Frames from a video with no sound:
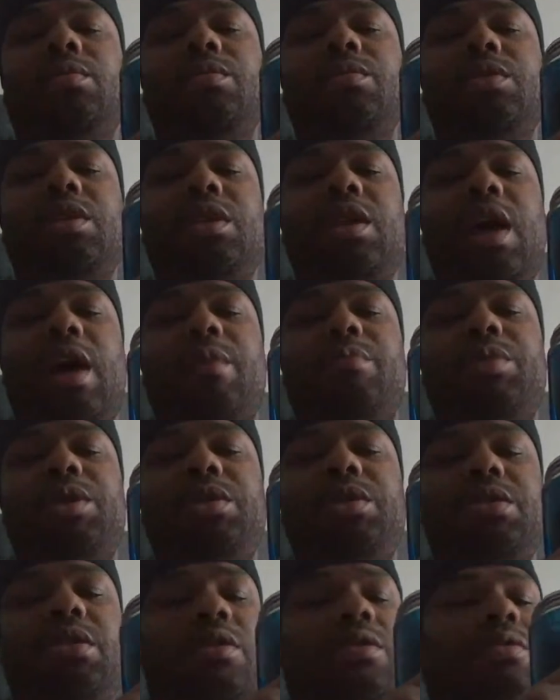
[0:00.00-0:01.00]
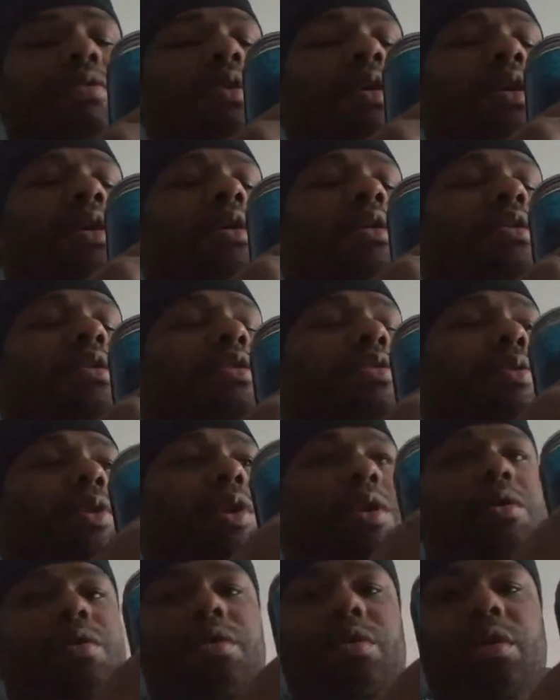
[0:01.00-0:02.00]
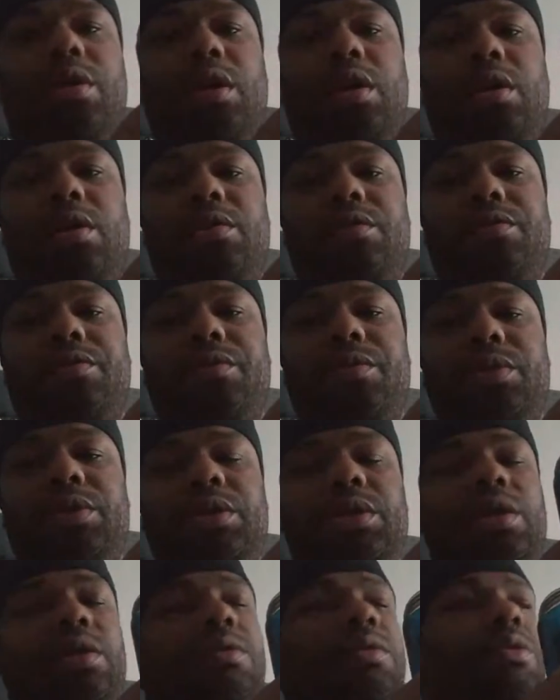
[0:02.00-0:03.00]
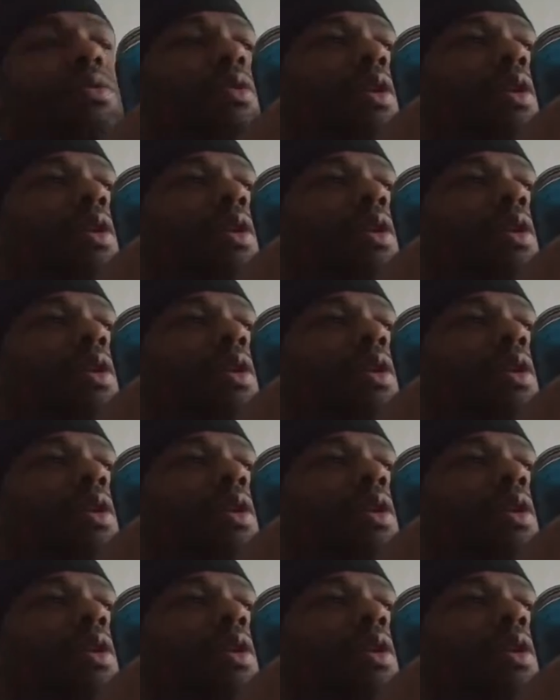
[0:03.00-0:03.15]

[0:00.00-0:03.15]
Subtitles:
to not be so thrilled of new